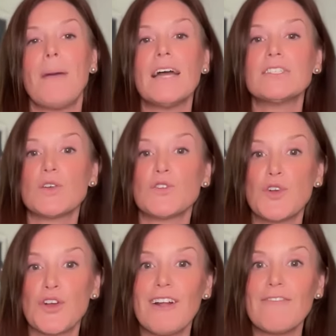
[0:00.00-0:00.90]
So
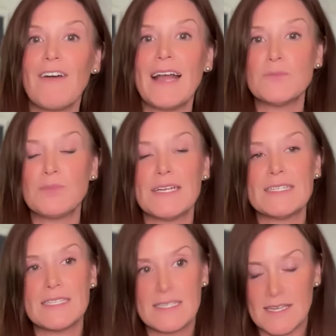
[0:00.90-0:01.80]
you're going to find a place
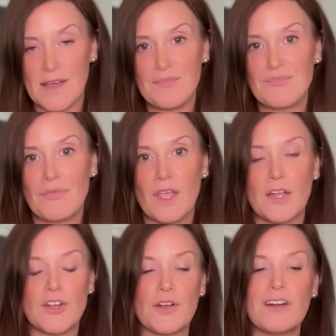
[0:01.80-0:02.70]
to sit, and
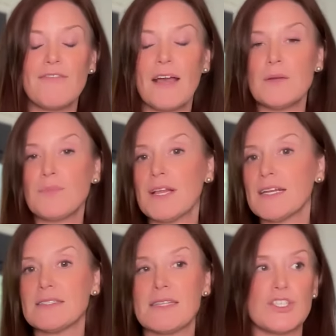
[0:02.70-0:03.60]
you're going to find a
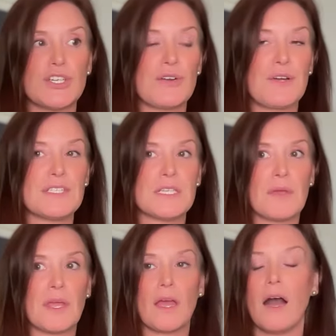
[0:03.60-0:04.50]
place that you're going to
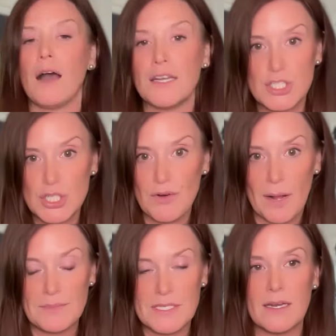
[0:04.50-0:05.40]
be
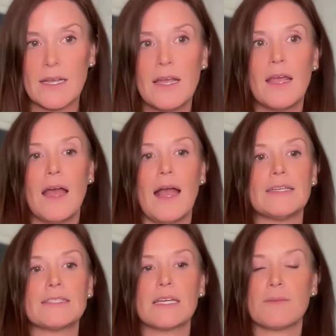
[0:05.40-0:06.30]
uninterrupted, and
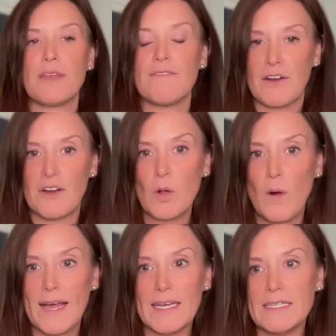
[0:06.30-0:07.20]
it's going to be very
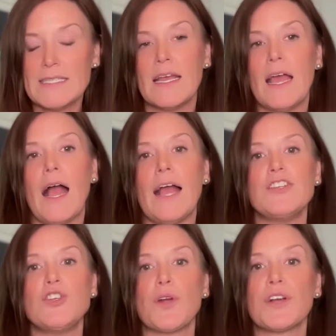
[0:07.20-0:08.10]
quiet,
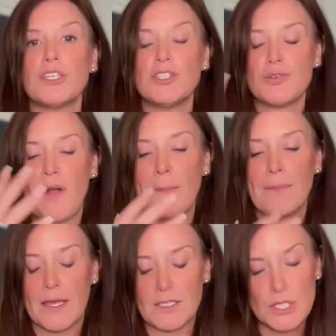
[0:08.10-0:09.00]
and you're going to drop
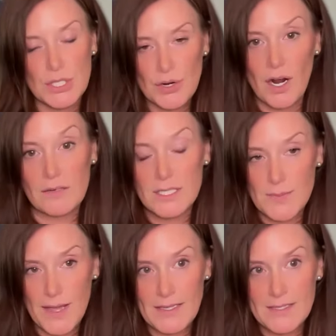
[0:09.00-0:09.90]
into your heart
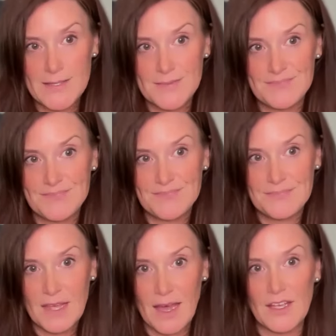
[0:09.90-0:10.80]
space.
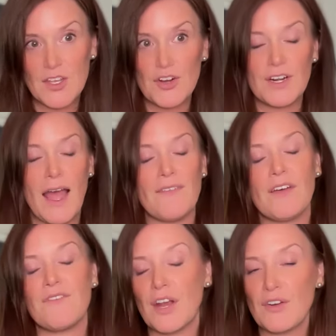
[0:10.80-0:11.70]
Okay. You're going to have
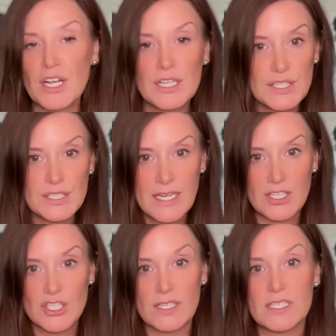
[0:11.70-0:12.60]
a very clear
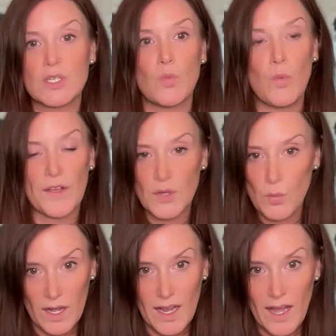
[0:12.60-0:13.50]
intention as to what you
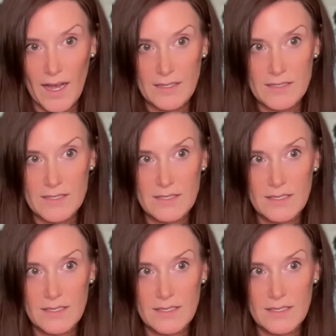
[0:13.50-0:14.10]
want to ask.